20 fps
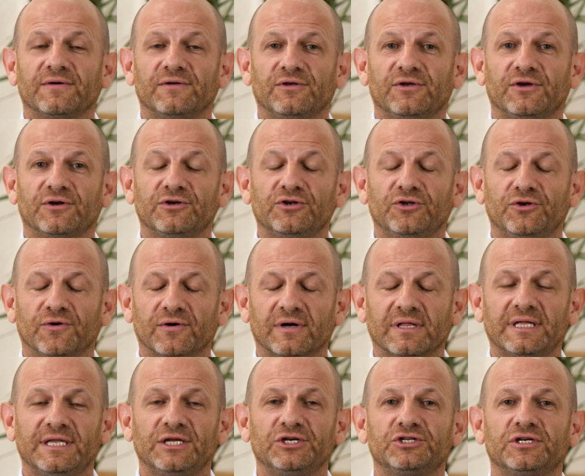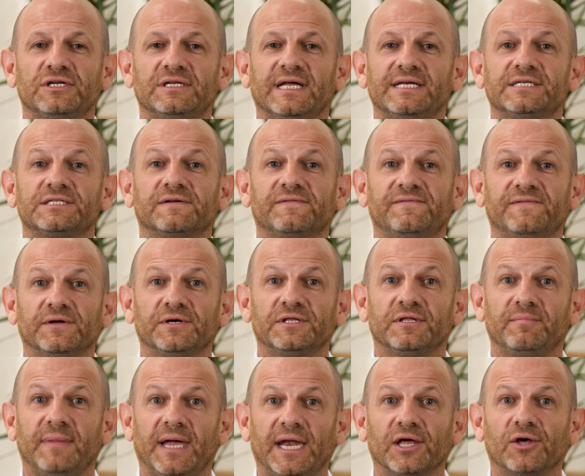your clinician needs to fill in
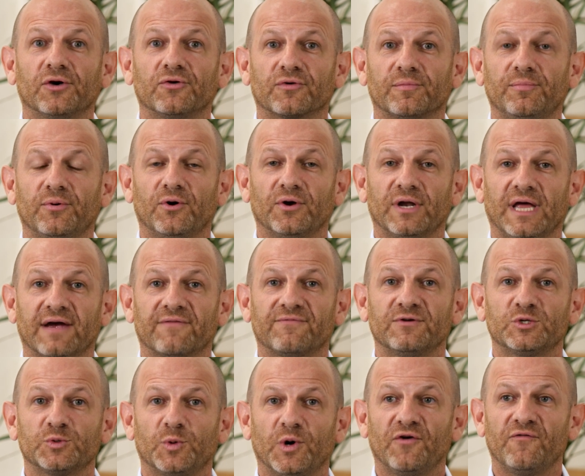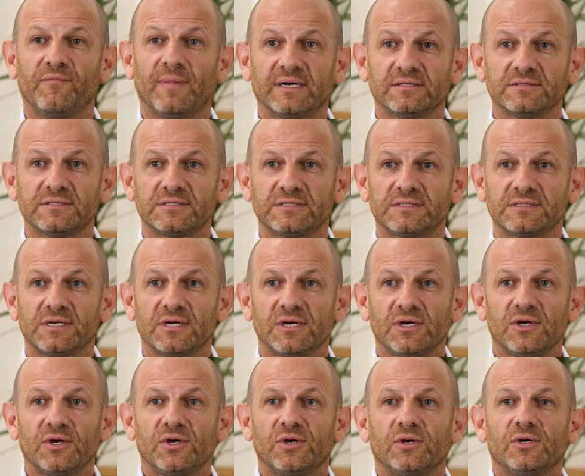the medical report every 12 months
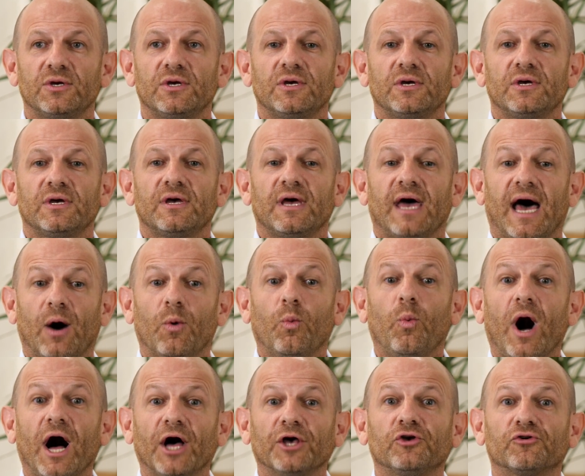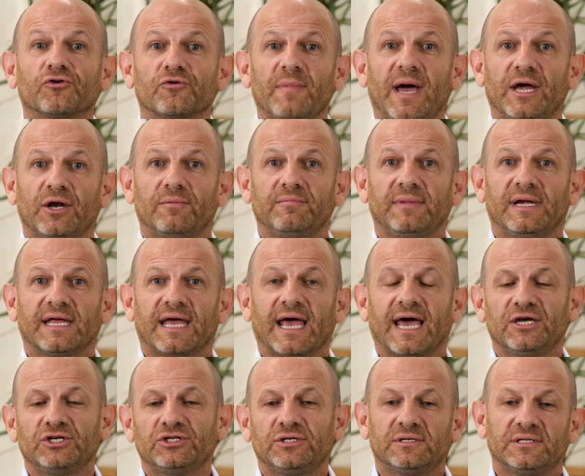while you remain on
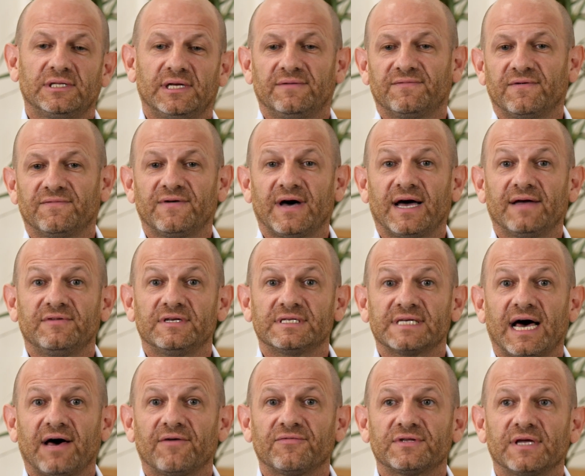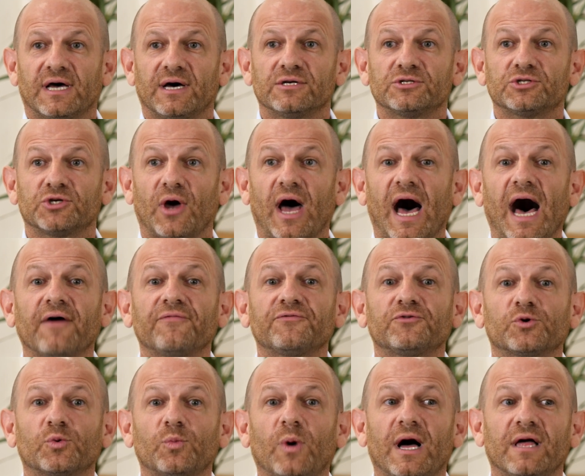medication, and then for 5 years after. So
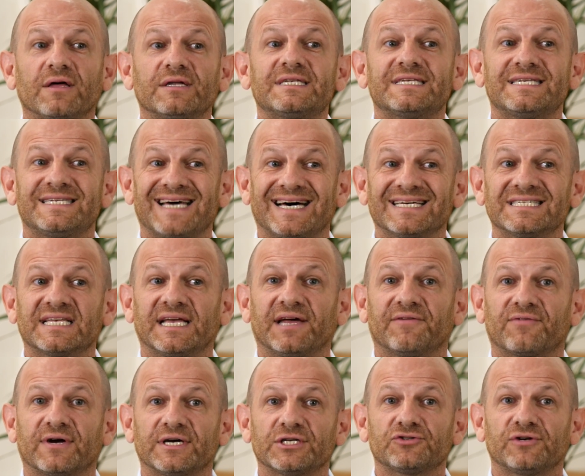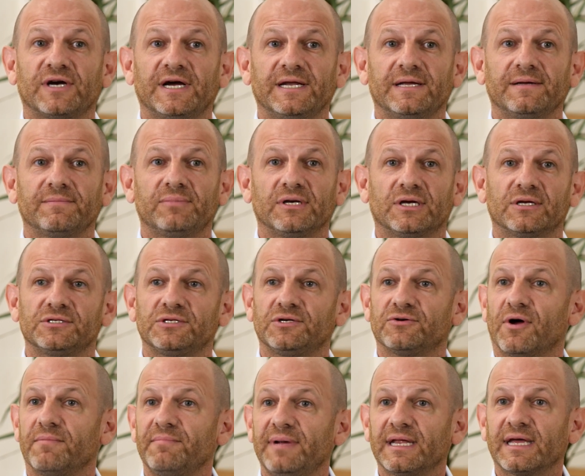after a while, it does get frustrating, because
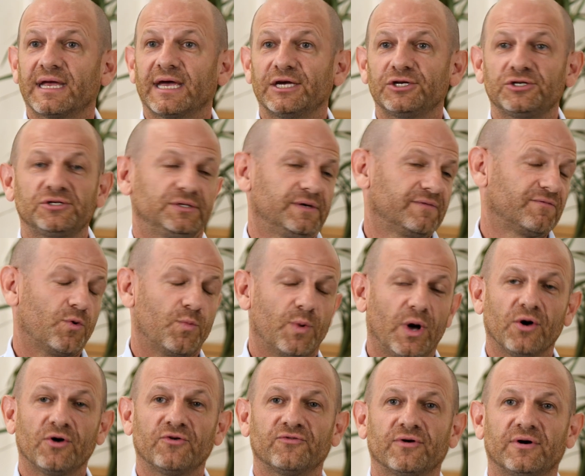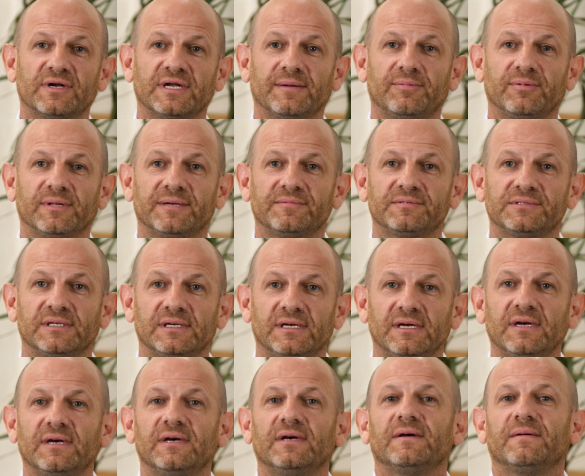you're on medication, you've got well-controlled epilepsy,
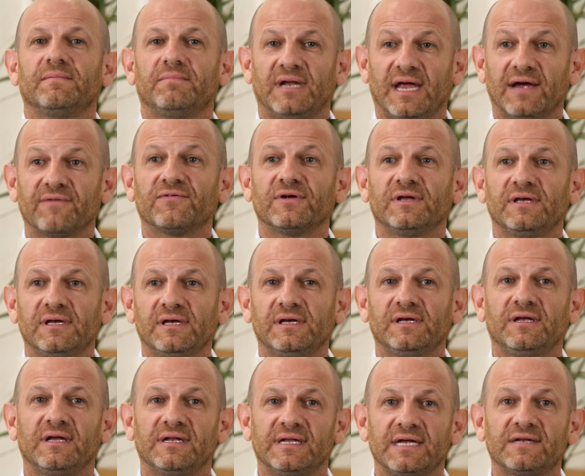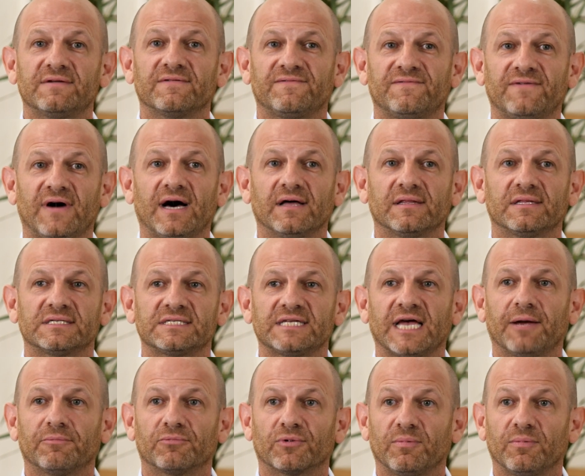but every year you need to file the same